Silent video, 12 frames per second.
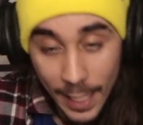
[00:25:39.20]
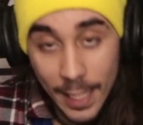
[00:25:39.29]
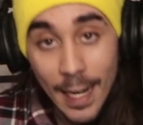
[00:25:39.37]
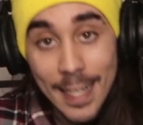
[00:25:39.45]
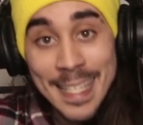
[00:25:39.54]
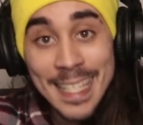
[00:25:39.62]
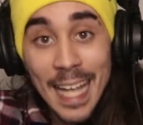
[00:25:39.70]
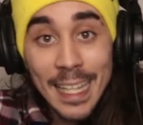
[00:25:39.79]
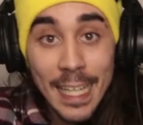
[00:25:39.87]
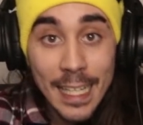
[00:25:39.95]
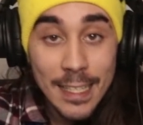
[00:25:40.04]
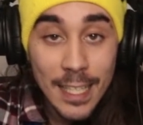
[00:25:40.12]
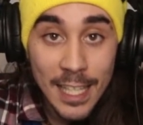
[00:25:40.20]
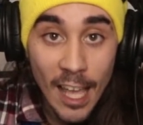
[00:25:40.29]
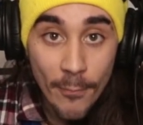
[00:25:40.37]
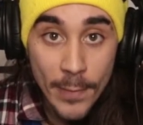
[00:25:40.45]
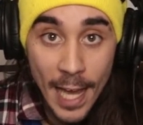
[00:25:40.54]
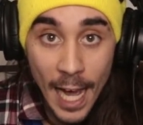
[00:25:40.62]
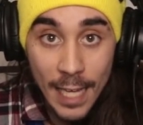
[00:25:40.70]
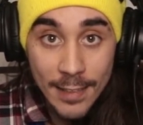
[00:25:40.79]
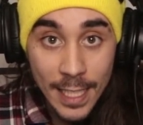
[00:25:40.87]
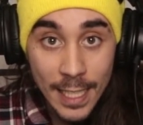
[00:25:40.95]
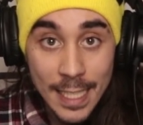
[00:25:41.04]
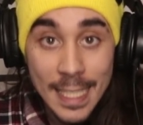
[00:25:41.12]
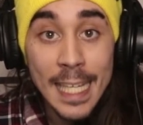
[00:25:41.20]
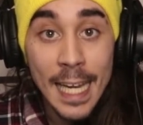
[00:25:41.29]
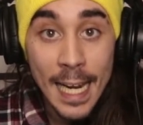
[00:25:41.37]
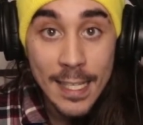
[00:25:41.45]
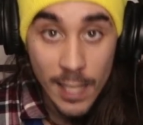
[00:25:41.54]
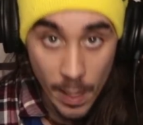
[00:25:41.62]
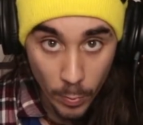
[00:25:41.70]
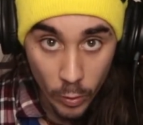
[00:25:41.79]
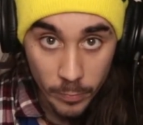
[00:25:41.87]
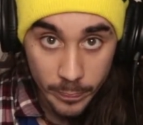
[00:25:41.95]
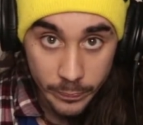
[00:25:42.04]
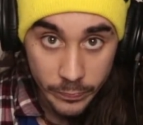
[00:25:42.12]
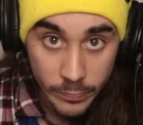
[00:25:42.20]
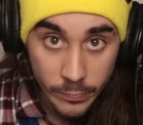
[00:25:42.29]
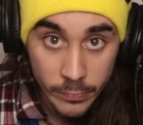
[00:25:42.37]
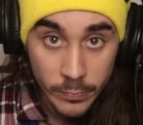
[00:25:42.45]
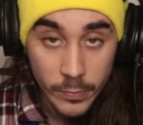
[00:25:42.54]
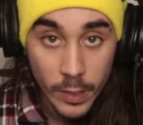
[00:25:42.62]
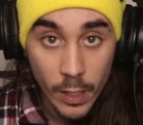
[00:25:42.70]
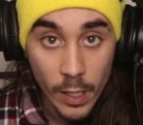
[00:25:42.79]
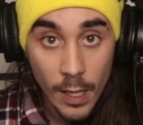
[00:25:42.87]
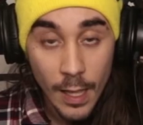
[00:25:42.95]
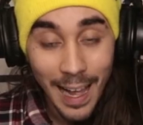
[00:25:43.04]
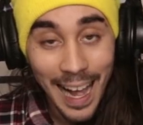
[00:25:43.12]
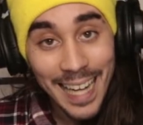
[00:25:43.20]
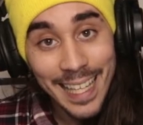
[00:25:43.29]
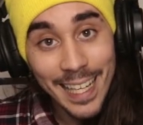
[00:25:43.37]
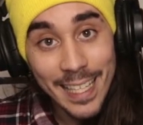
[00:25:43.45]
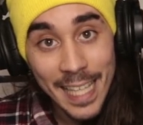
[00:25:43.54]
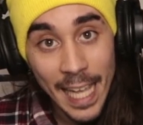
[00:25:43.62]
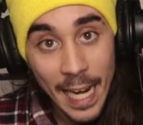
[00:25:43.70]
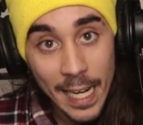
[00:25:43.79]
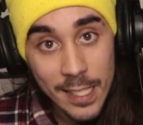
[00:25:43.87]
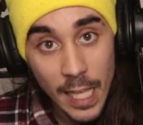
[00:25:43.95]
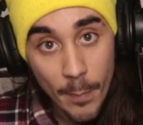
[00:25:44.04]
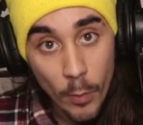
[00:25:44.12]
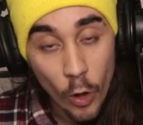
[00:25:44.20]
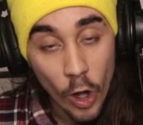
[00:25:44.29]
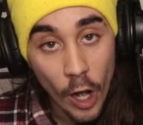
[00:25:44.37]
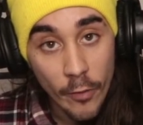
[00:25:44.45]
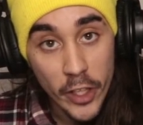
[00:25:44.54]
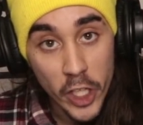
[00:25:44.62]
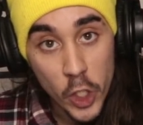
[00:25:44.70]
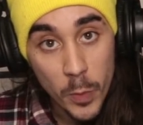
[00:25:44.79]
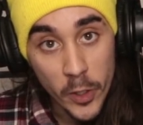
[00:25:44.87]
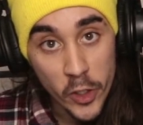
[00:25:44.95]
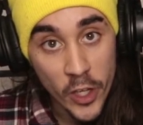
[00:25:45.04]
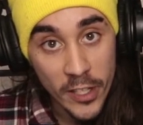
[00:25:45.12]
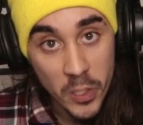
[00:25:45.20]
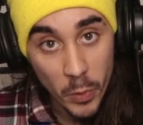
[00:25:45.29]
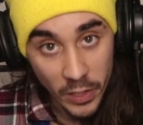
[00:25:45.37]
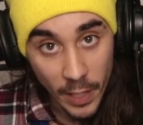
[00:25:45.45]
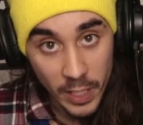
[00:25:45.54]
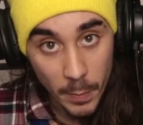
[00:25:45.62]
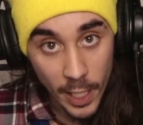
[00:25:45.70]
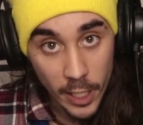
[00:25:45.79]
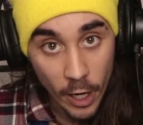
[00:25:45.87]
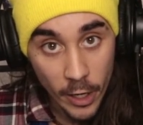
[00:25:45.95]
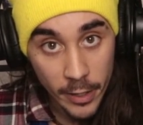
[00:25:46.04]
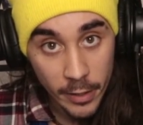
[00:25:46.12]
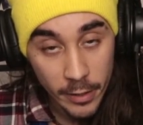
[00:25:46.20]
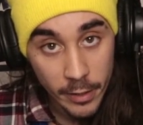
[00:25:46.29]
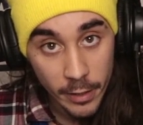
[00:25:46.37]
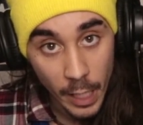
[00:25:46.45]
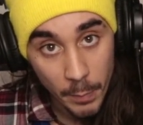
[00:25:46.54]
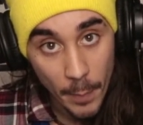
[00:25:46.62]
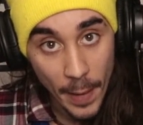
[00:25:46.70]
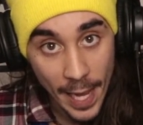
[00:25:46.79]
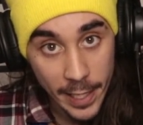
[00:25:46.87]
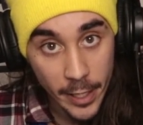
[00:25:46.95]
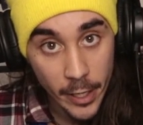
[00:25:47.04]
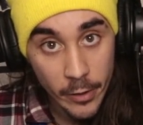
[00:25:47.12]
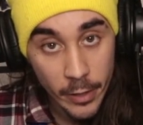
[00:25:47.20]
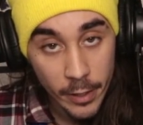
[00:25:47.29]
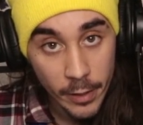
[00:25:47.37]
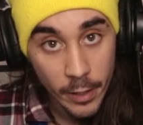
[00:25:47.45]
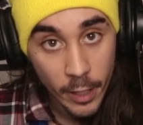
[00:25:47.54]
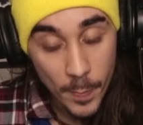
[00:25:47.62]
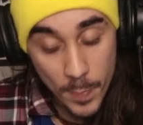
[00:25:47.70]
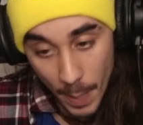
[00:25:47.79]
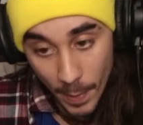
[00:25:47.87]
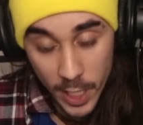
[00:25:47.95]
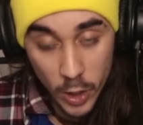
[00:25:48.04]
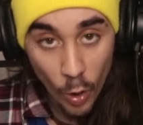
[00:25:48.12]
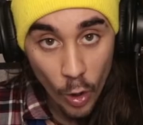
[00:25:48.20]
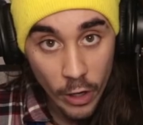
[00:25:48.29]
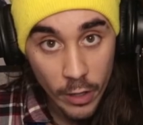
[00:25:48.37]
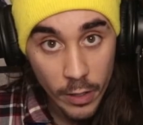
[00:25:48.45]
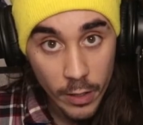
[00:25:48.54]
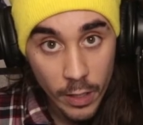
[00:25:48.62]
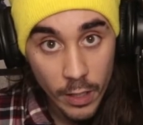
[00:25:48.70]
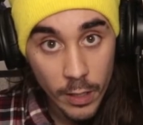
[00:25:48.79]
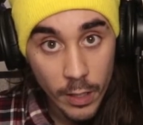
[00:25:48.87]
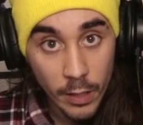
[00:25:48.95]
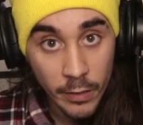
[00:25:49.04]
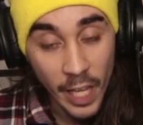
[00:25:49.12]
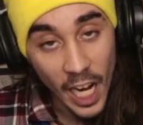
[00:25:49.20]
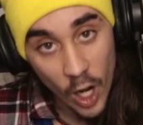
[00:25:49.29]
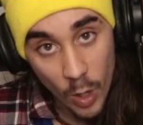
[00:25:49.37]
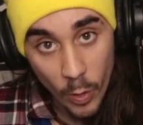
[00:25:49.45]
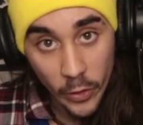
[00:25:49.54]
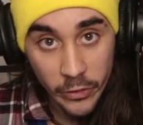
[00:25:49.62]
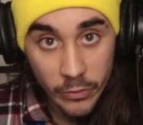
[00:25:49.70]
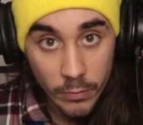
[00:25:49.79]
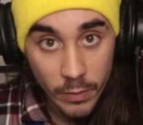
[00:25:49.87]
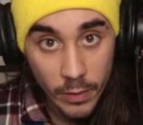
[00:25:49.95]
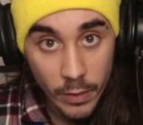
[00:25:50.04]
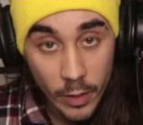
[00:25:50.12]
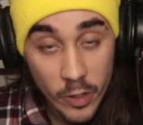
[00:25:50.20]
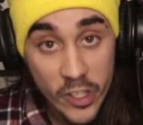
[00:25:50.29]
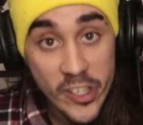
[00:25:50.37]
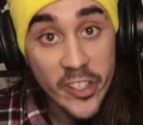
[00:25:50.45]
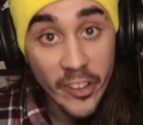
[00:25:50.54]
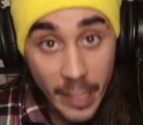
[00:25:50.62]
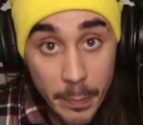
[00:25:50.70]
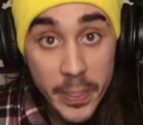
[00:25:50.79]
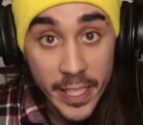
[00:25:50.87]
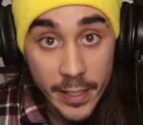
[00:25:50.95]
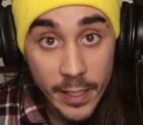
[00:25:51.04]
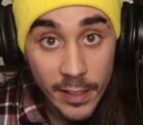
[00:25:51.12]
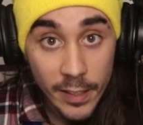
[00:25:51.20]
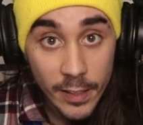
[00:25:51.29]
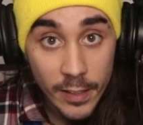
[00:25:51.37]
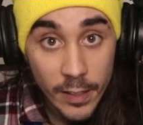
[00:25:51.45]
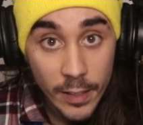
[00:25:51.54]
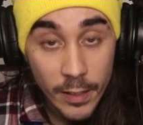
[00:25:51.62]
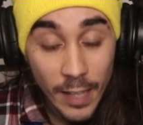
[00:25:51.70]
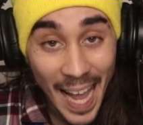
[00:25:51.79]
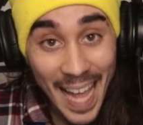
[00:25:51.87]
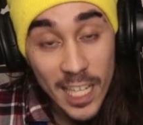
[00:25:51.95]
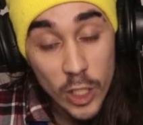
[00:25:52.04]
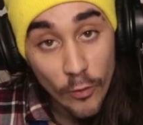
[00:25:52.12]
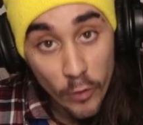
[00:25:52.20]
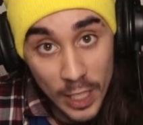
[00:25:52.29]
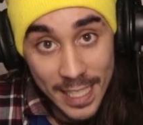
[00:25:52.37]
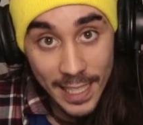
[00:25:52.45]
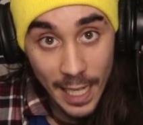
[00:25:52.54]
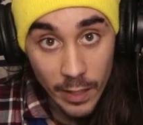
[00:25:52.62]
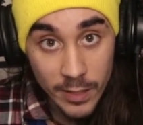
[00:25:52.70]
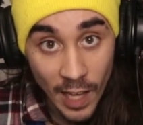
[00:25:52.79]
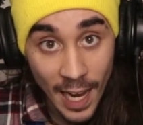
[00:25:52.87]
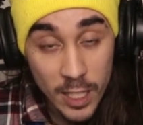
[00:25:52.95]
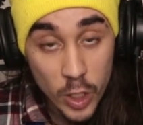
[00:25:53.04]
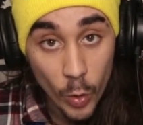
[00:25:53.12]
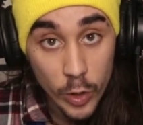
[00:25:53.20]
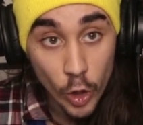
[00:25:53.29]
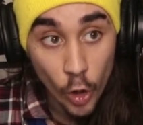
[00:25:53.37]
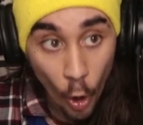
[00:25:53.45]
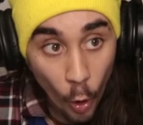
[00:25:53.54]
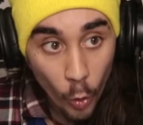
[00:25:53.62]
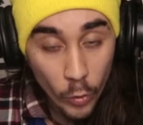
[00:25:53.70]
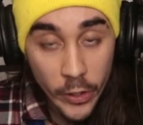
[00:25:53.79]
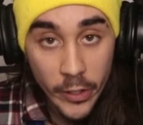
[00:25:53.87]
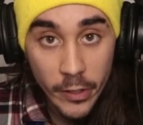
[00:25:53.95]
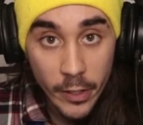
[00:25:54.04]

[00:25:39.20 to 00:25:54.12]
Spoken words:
in, and I'd send it into the FBI to get a DNA sample. I'd get a DNA sample of the human shit someone left on my yard, on my patio, by my door, that I almost slipped in. And it's freezing outside, so it's cold.